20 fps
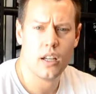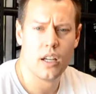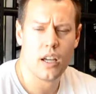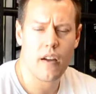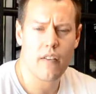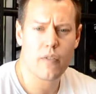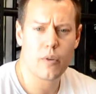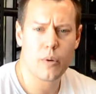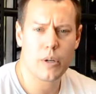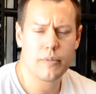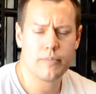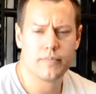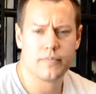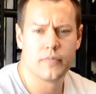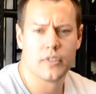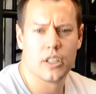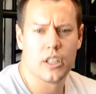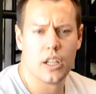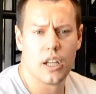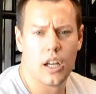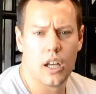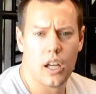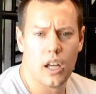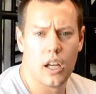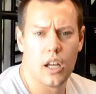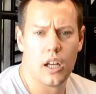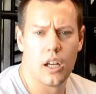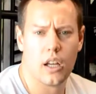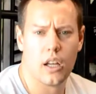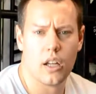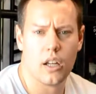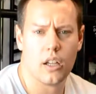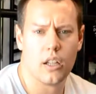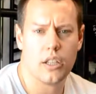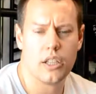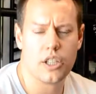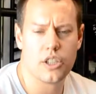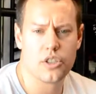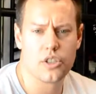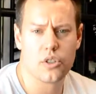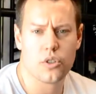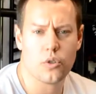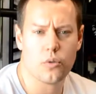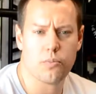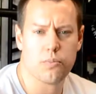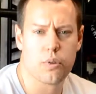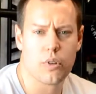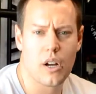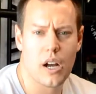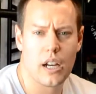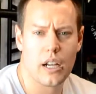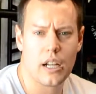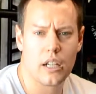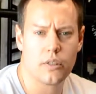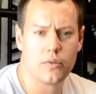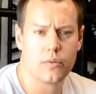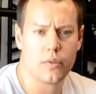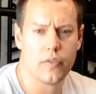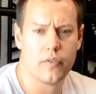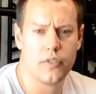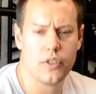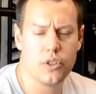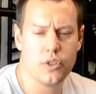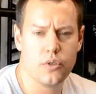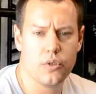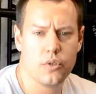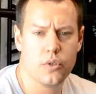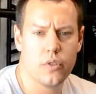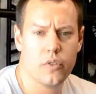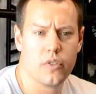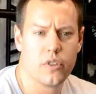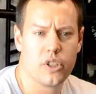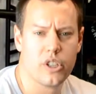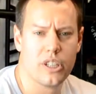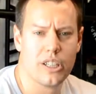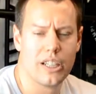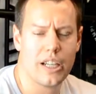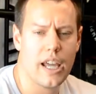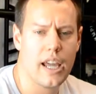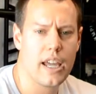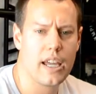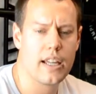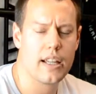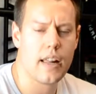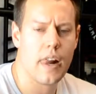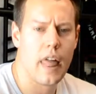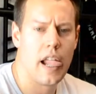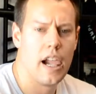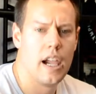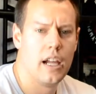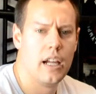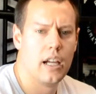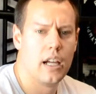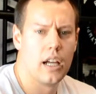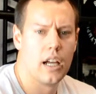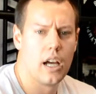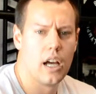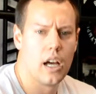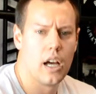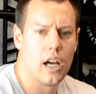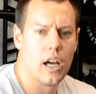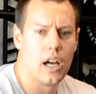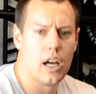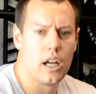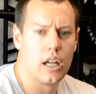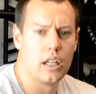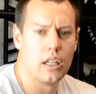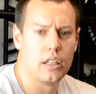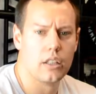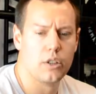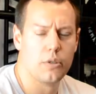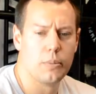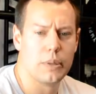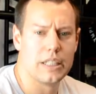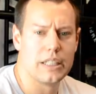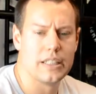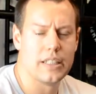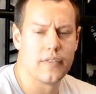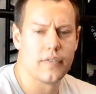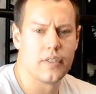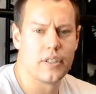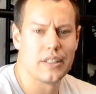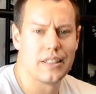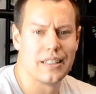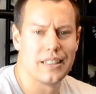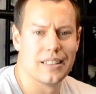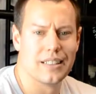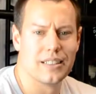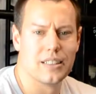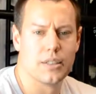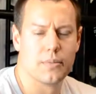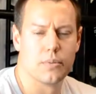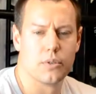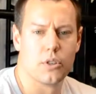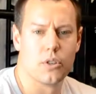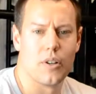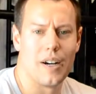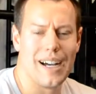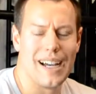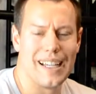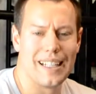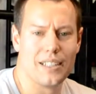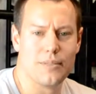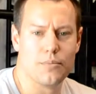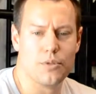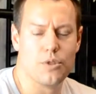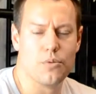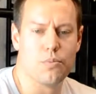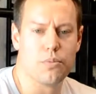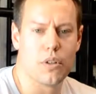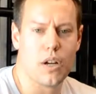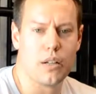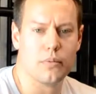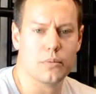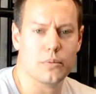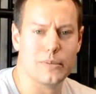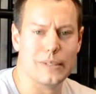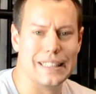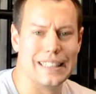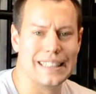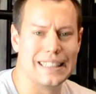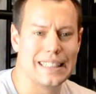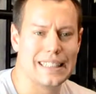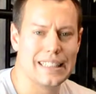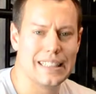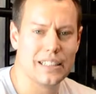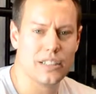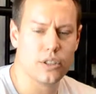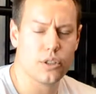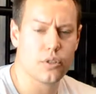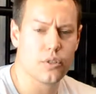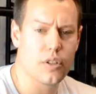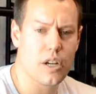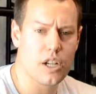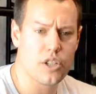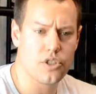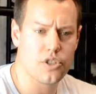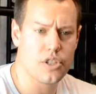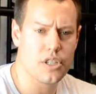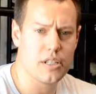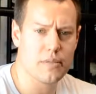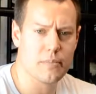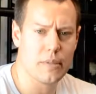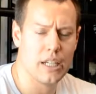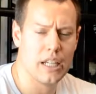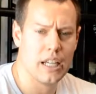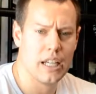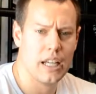Hey everyone, initial product review for you today. A little bit different than the typical items you probably see in a garage gym,